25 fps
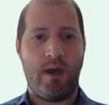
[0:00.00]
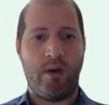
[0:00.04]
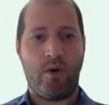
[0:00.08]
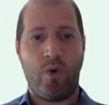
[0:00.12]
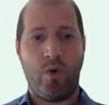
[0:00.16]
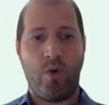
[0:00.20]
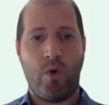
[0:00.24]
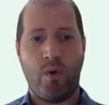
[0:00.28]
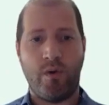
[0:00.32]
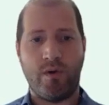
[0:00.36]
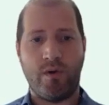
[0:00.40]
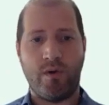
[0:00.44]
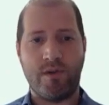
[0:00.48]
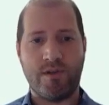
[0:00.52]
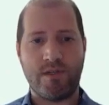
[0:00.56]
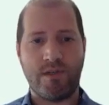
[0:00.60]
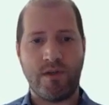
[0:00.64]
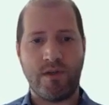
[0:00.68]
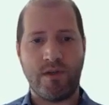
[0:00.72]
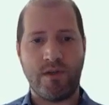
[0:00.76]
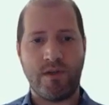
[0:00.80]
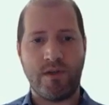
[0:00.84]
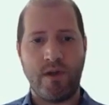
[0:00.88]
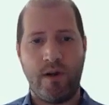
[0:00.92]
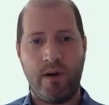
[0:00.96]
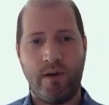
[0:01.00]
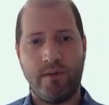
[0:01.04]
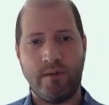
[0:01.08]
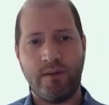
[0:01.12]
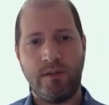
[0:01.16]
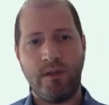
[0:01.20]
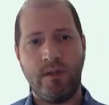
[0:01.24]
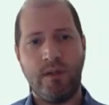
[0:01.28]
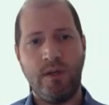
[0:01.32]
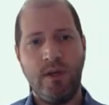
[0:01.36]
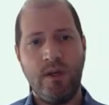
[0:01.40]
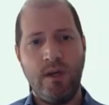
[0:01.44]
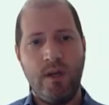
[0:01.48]
concerned,
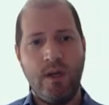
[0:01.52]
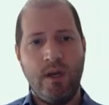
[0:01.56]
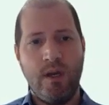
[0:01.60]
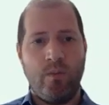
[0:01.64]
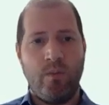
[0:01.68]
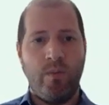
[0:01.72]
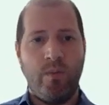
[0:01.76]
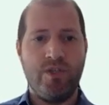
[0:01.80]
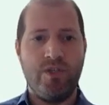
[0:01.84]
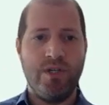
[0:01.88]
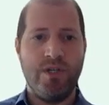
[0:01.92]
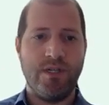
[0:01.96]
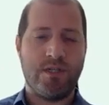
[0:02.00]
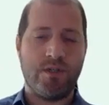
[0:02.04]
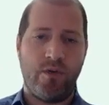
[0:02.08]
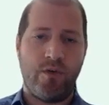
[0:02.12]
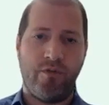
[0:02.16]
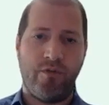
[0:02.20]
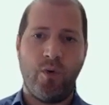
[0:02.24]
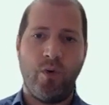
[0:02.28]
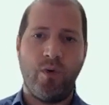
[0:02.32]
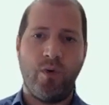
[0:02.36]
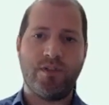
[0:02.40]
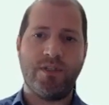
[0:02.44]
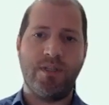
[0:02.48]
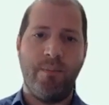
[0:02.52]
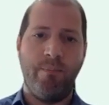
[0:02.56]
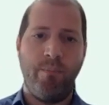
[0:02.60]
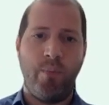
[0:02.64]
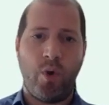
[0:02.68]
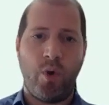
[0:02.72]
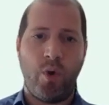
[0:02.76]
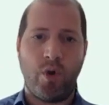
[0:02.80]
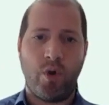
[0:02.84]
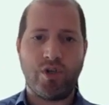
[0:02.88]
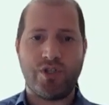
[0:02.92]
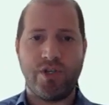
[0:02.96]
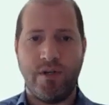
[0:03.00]
which is of course the
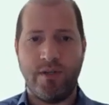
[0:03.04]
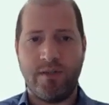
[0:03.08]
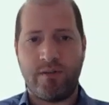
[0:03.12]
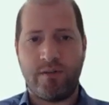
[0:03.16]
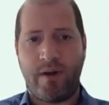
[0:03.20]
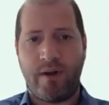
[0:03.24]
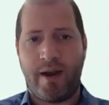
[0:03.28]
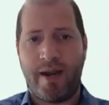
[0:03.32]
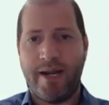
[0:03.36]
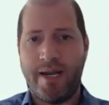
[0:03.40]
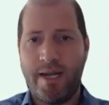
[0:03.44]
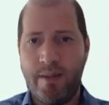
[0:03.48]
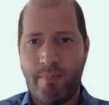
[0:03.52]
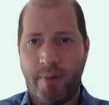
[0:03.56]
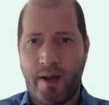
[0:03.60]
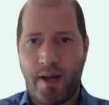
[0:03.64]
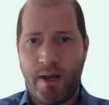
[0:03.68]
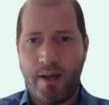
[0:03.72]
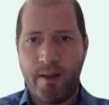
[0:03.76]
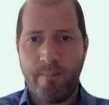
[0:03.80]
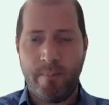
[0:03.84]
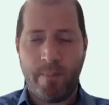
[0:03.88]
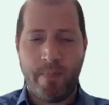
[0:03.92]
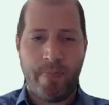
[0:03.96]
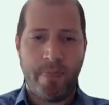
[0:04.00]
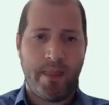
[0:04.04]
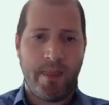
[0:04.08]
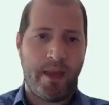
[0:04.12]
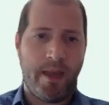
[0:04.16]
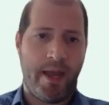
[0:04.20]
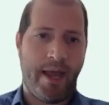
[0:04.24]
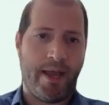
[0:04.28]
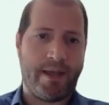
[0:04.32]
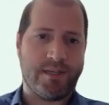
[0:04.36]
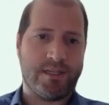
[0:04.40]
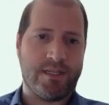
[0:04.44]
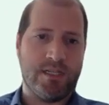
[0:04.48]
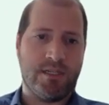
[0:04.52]
blockchain trilemma, as
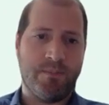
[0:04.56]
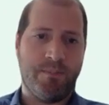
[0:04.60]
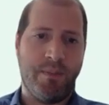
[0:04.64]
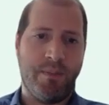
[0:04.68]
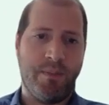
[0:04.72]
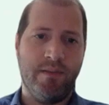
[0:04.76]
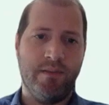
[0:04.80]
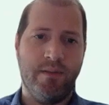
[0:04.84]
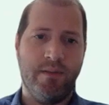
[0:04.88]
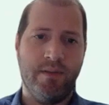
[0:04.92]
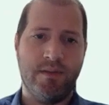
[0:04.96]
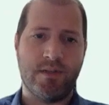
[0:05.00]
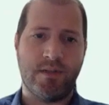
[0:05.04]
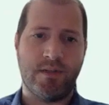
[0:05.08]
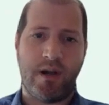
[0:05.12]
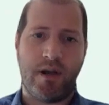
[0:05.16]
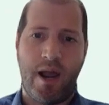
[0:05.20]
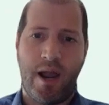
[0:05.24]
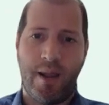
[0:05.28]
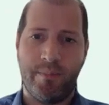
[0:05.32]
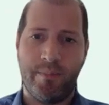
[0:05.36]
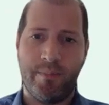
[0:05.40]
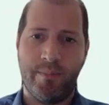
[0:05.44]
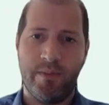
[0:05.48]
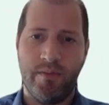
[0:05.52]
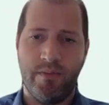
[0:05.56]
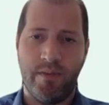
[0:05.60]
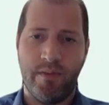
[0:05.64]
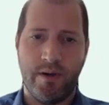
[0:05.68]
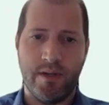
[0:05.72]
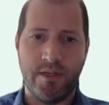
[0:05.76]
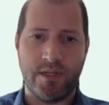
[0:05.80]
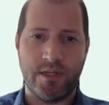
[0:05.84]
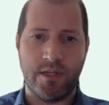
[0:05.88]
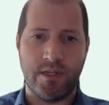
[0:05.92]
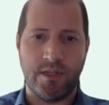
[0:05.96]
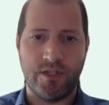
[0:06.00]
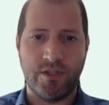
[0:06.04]
it's been described in the
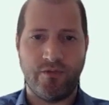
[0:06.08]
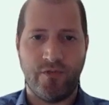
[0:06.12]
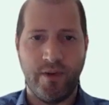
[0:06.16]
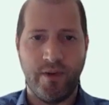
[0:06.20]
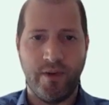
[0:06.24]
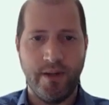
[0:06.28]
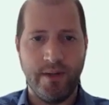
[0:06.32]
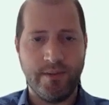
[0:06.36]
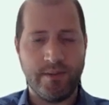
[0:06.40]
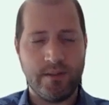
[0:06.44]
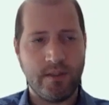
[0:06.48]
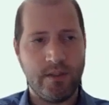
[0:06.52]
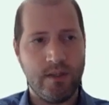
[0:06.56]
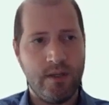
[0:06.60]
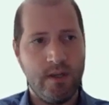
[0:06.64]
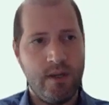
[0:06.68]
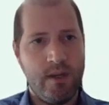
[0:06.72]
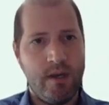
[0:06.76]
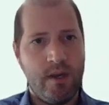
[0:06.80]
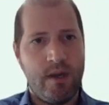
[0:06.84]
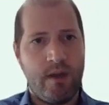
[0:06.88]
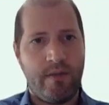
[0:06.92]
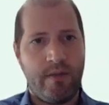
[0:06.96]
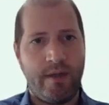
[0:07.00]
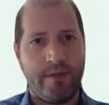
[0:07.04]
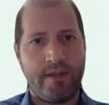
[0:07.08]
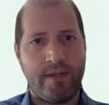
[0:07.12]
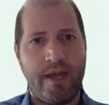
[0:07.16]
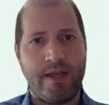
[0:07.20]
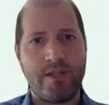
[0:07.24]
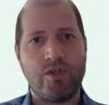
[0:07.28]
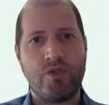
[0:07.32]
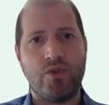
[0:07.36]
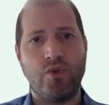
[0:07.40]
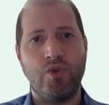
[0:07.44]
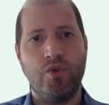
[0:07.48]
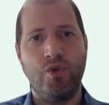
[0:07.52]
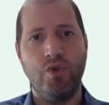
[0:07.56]
research field, that
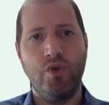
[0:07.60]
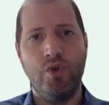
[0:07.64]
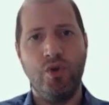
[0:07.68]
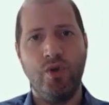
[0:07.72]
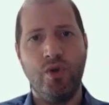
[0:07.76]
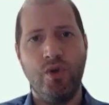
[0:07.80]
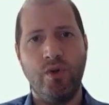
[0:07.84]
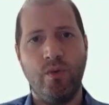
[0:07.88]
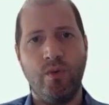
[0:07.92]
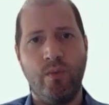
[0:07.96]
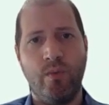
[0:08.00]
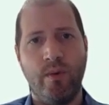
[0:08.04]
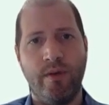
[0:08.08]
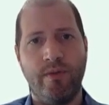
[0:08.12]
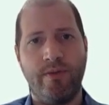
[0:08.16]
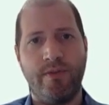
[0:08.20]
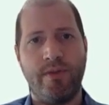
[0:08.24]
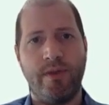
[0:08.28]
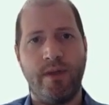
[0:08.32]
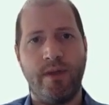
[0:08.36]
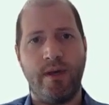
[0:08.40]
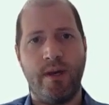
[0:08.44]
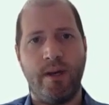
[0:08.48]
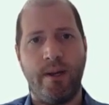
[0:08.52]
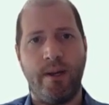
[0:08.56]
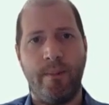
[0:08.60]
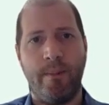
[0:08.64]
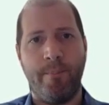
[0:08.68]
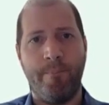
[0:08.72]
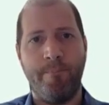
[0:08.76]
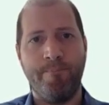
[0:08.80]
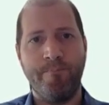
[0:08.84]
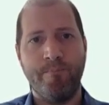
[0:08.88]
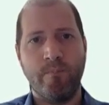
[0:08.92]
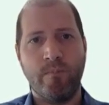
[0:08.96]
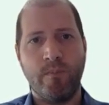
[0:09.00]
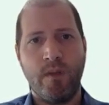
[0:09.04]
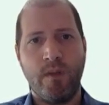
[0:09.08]
has to do with
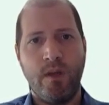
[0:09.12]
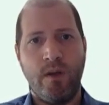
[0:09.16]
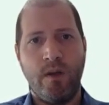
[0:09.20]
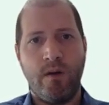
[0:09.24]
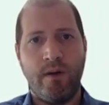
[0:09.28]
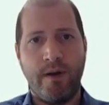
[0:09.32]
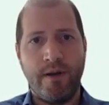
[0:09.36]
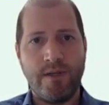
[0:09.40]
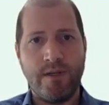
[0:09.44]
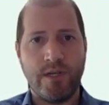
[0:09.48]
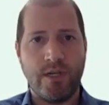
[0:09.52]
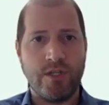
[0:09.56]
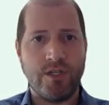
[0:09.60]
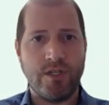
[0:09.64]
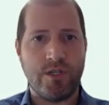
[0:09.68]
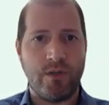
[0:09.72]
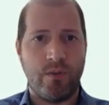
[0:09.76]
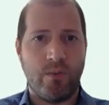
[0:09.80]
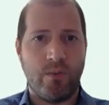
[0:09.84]
research on